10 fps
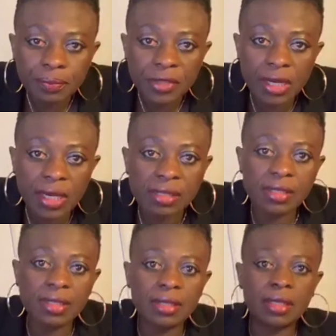and I
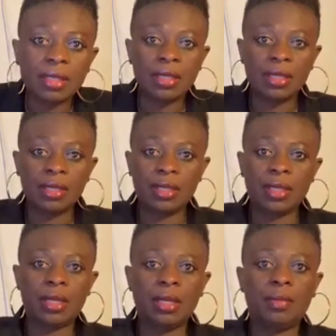still.
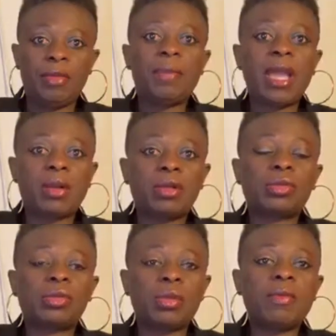Me mind
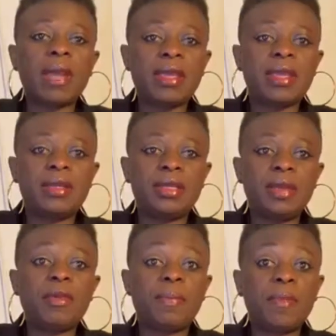cost so me my idea.
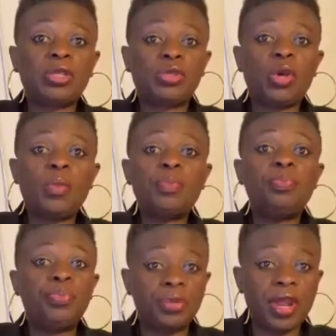Make my child be
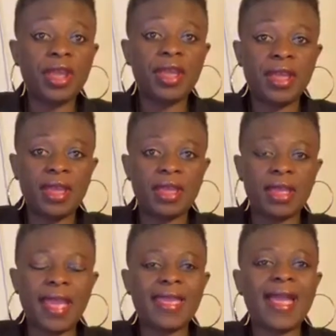
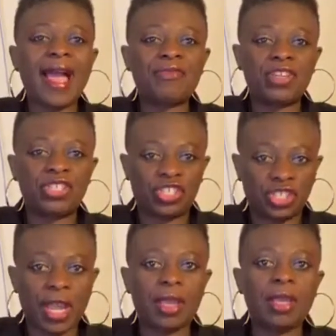bray a
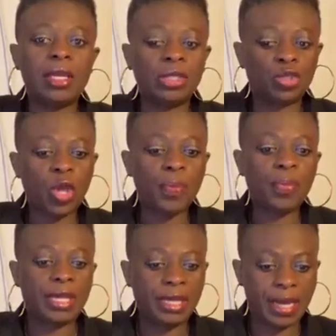adventure.
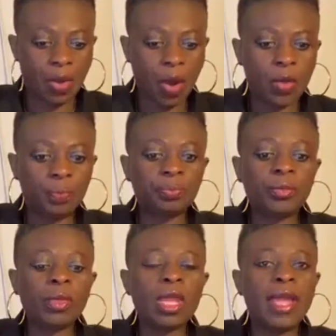Topic in the hall,
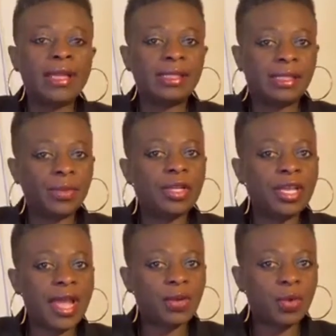and to only
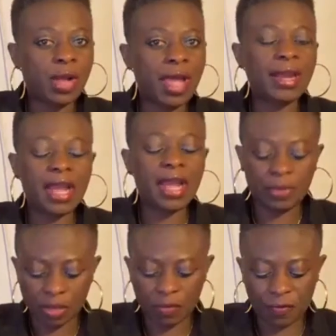an old kind of
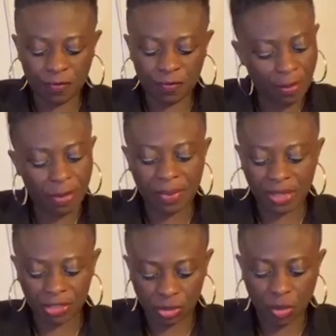person will frown a
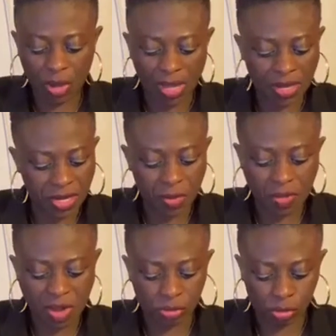patcho and idiot
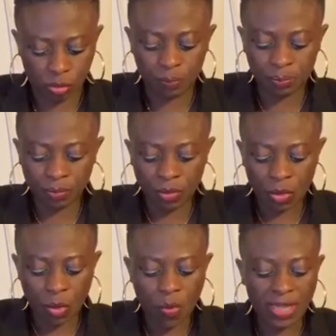quanso.
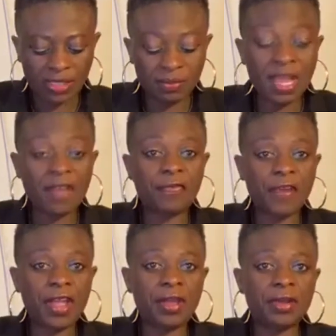Who bet me a
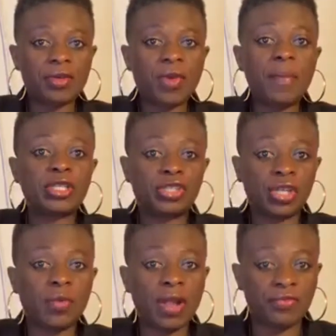friend, no other
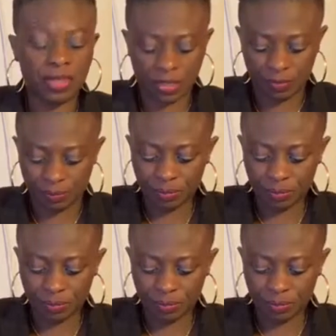chair wagging.